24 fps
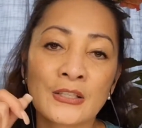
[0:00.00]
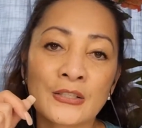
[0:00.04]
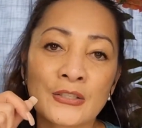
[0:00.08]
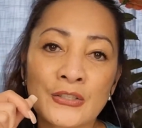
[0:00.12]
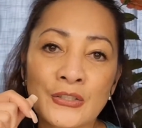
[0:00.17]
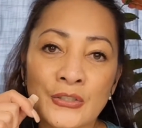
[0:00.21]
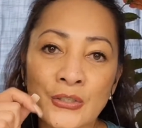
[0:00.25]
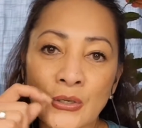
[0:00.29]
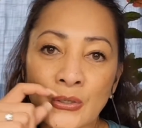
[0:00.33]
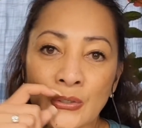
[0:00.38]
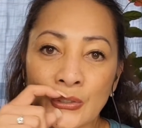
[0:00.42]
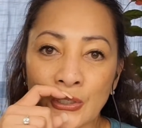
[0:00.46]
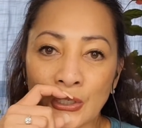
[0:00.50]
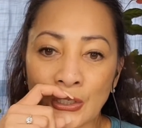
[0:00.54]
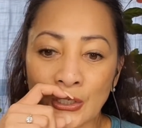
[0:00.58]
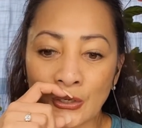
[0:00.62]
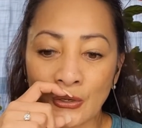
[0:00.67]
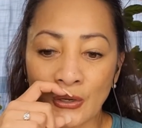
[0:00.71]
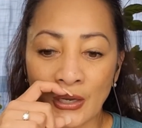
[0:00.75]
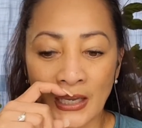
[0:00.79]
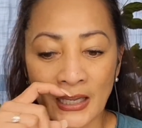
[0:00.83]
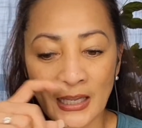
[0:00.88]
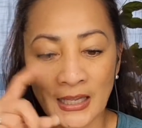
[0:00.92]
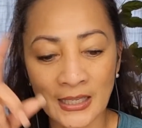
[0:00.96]
So, you
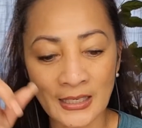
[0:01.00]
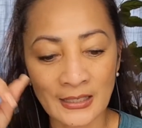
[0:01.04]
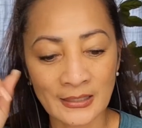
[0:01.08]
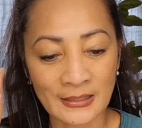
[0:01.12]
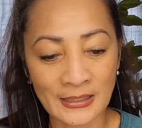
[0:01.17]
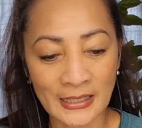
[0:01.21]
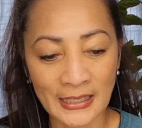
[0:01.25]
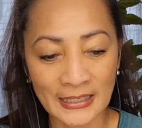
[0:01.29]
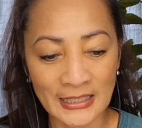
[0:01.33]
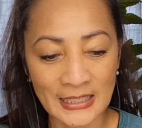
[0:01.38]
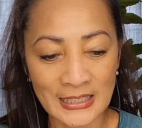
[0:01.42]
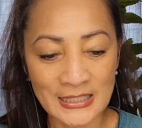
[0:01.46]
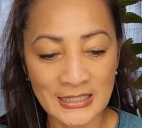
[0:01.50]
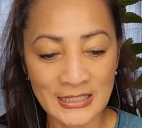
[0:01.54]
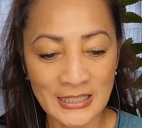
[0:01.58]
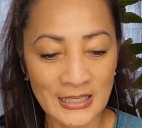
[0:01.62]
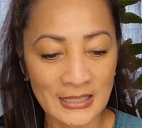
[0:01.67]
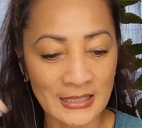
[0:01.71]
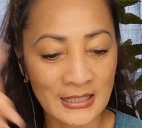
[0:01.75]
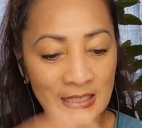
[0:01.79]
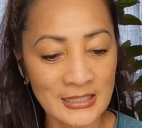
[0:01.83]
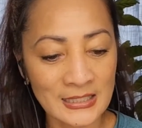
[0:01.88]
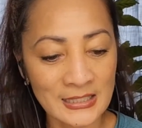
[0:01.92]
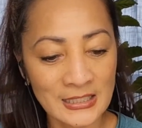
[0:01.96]
know, and like I
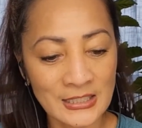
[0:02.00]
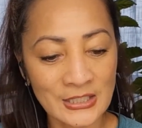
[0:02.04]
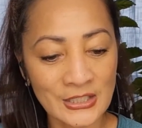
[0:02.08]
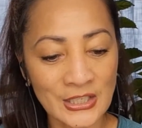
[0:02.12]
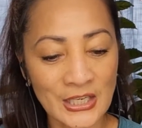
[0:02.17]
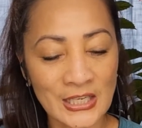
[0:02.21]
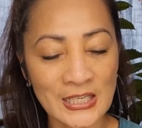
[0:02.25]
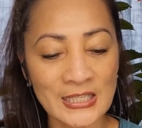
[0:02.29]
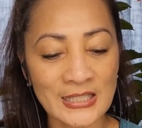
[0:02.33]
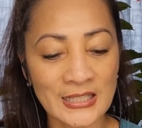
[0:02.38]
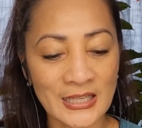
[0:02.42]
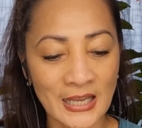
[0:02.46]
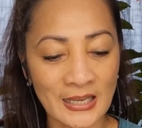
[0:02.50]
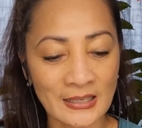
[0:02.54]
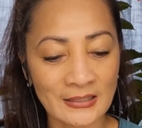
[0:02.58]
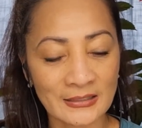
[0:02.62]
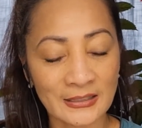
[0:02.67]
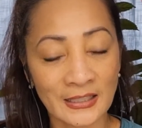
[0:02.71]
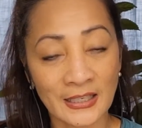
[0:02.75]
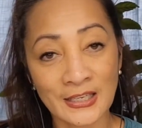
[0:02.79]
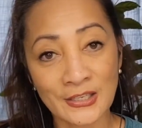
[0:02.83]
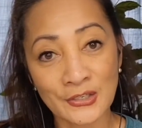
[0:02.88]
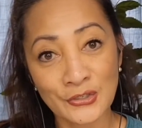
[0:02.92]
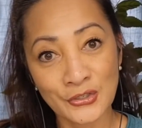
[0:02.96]
said, this is just like
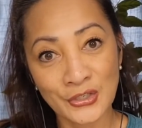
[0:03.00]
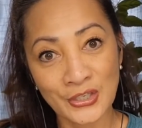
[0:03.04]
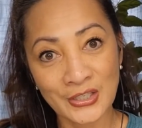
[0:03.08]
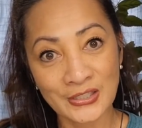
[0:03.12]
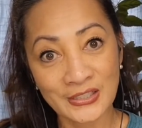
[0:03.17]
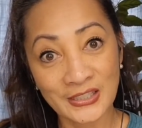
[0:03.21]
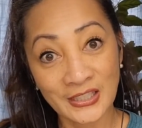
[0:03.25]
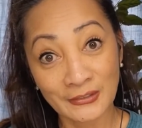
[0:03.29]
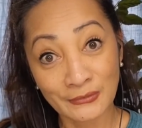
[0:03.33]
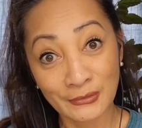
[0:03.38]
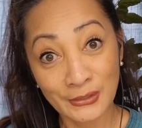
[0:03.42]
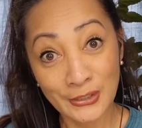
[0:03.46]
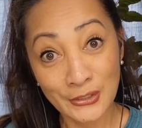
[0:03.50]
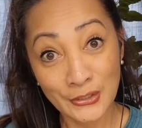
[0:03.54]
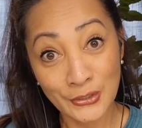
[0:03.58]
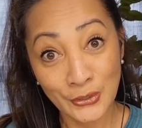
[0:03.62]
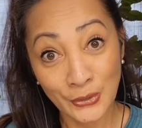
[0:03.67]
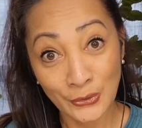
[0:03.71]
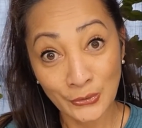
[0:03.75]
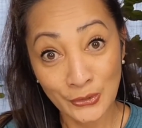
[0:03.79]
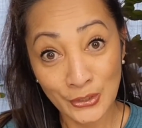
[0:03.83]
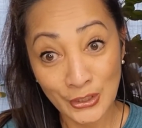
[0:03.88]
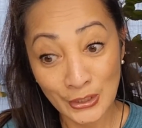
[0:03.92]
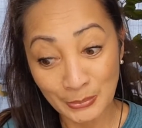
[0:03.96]
the entry level,
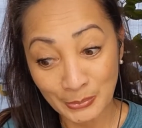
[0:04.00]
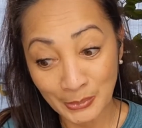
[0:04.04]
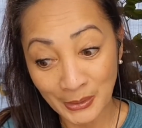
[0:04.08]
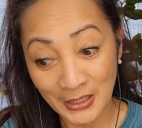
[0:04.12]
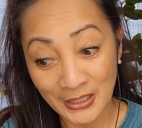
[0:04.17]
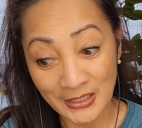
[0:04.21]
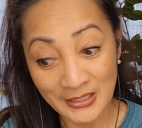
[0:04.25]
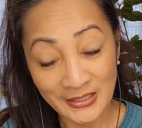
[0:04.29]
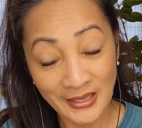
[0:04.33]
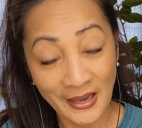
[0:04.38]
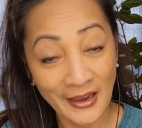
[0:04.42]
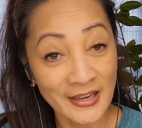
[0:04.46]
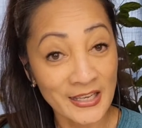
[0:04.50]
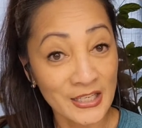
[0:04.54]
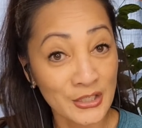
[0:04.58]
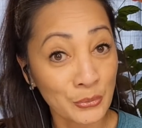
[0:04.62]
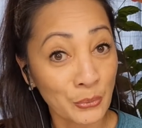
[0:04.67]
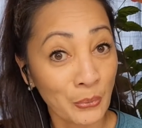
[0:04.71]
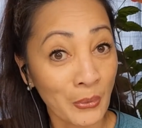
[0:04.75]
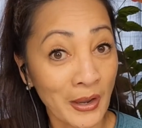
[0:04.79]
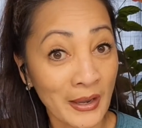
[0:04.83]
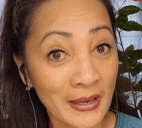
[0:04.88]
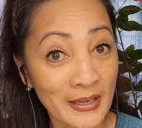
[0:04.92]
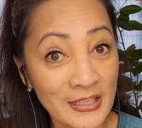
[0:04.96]
so to speak,
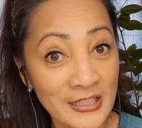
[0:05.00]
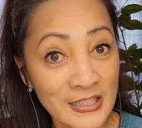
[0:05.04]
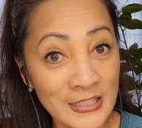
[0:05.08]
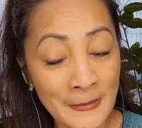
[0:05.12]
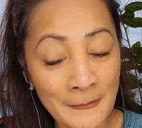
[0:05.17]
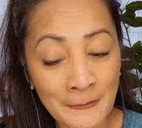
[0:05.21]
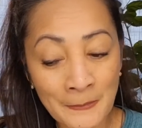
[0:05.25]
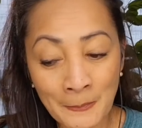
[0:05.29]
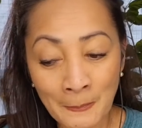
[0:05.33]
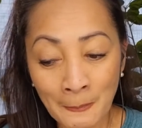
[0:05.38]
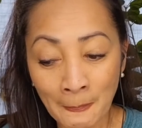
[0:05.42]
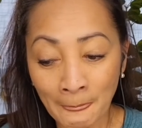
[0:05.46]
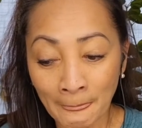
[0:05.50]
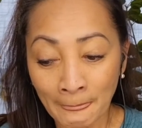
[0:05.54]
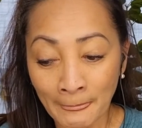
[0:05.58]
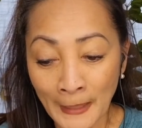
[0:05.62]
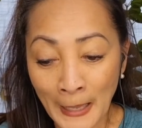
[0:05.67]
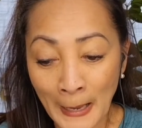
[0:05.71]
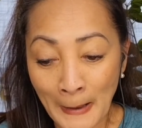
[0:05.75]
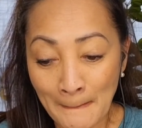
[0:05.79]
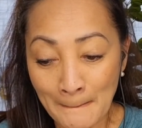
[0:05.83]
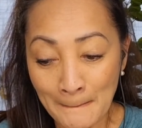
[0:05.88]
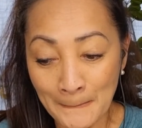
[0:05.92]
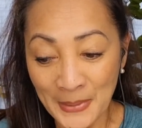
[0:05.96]
size wise,
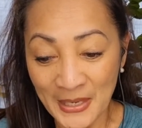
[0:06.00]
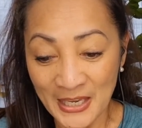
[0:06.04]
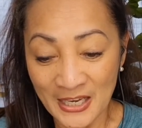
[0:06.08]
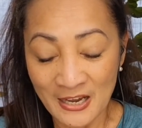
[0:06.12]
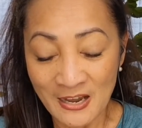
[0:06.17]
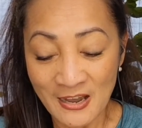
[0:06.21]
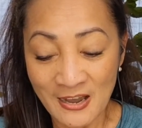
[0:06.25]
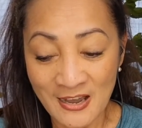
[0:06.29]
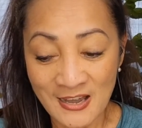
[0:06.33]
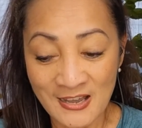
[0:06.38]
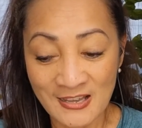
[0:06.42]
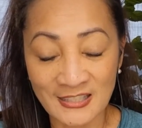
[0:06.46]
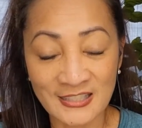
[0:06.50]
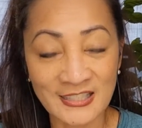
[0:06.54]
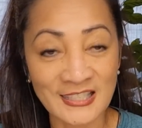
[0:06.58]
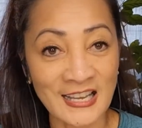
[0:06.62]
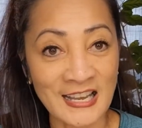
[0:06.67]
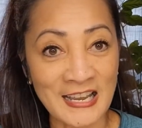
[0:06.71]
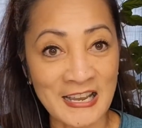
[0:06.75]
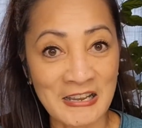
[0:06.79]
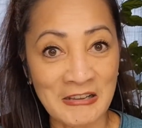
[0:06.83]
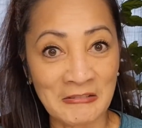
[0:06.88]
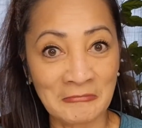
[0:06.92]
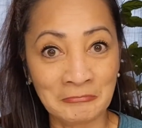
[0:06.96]
because
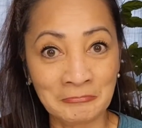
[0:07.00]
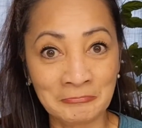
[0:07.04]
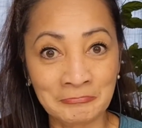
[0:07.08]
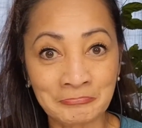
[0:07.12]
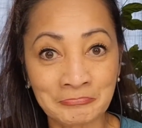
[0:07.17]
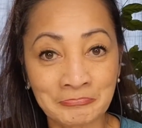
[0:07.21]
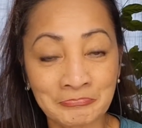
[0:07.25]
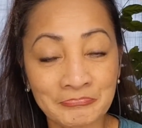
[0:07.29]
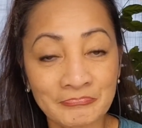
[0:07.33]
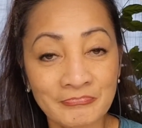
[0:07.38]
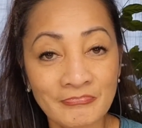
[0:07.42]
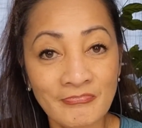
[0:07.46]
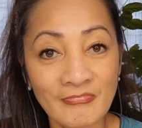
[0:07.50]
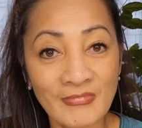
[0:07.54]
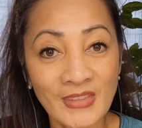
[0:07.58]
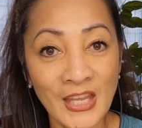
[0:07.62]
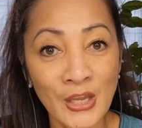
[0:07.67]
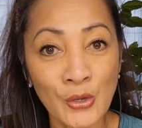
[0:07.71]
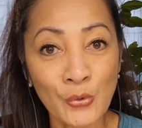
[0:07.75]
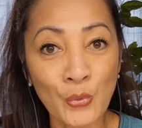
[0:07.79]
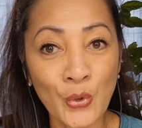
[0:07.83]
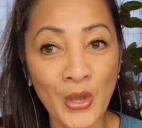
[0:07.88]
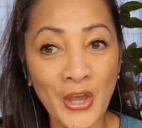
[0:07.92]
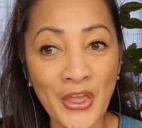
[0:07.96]

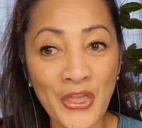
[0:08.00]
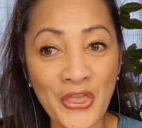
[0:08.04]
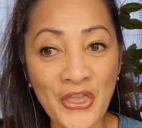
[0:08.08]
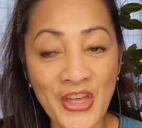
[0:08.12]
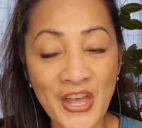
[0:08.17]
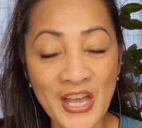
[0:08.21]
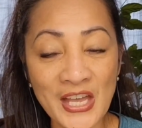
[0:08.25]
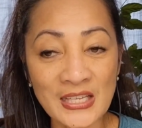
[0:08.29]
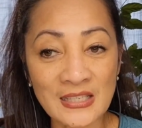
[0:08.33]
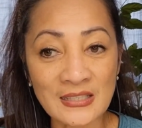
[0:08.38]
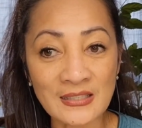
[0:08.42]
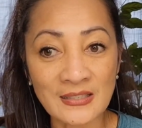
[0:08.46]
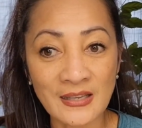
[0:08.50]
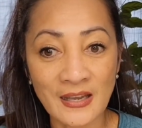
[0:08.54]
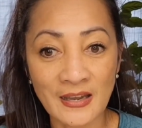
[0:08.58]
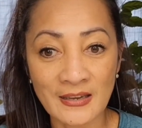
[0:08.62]
with the